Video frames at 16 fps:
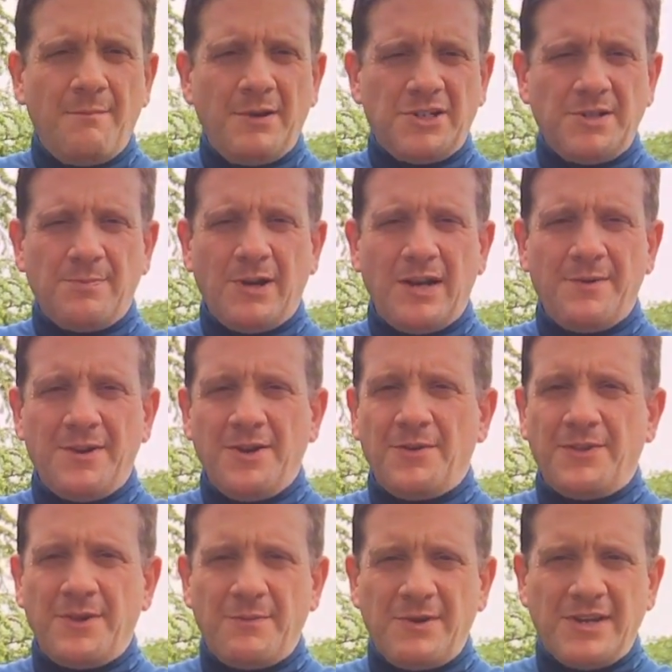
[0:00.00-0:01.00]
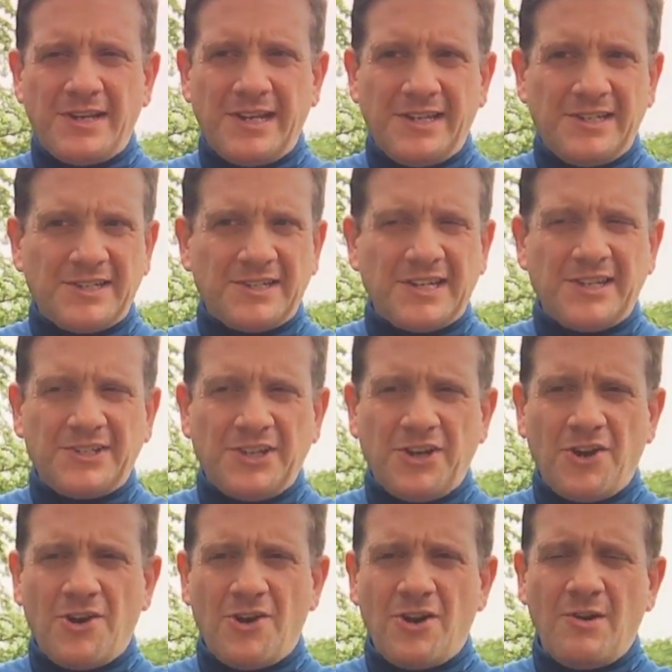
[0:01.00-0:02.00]
she brought up, then we got
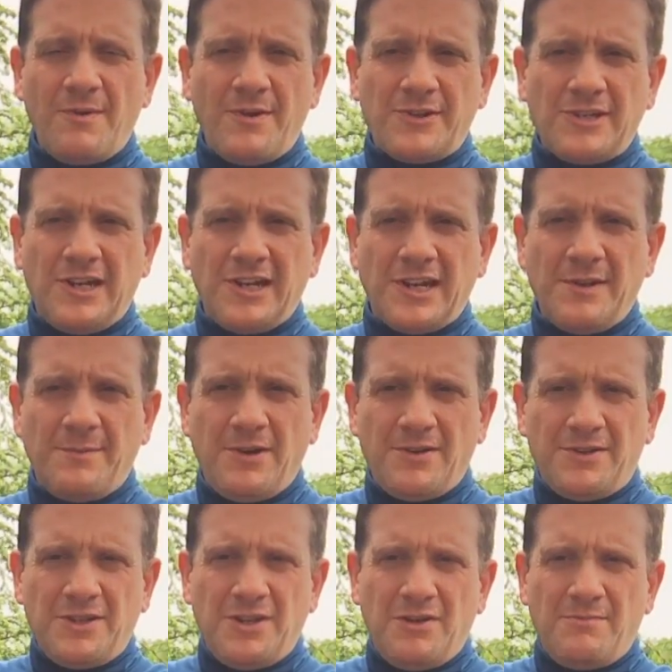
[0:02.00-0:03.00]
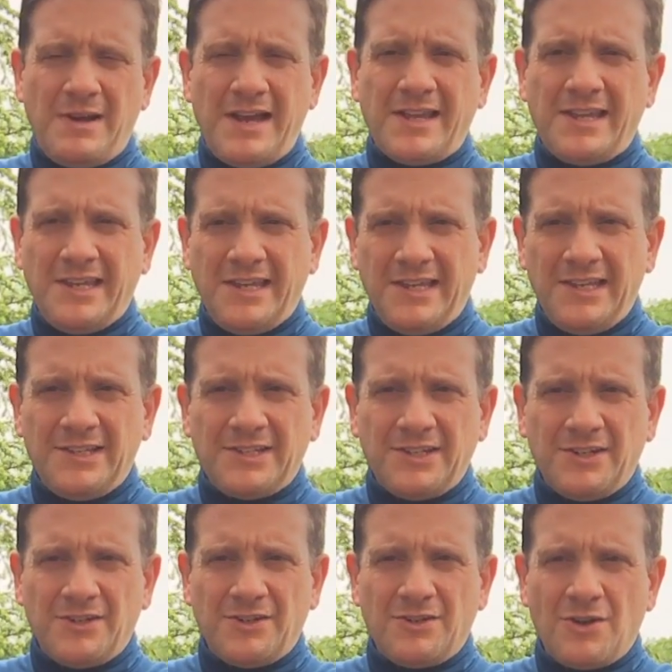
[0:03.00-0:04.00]
discussing her, and we were talking about my kids,
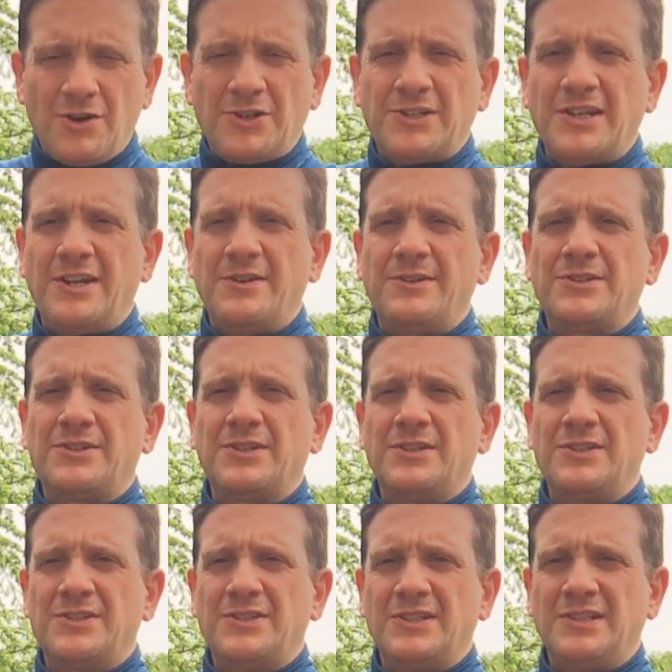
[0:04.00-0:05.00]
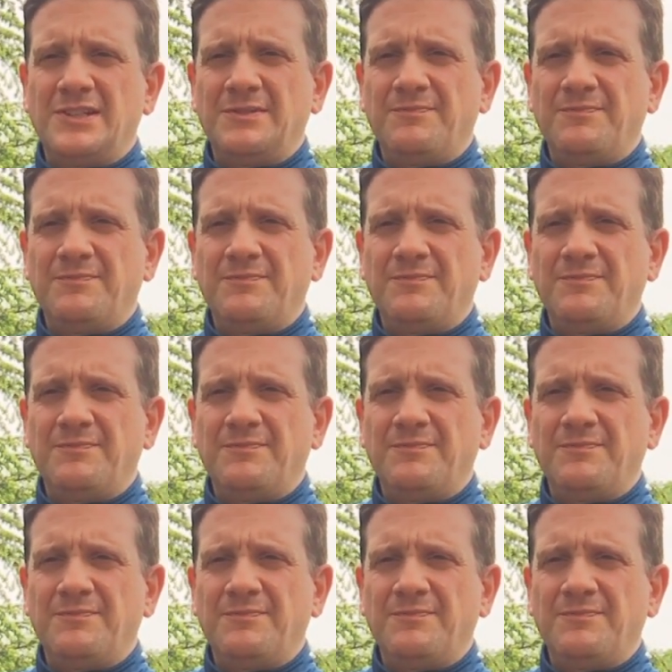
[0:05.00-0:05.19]
and her son has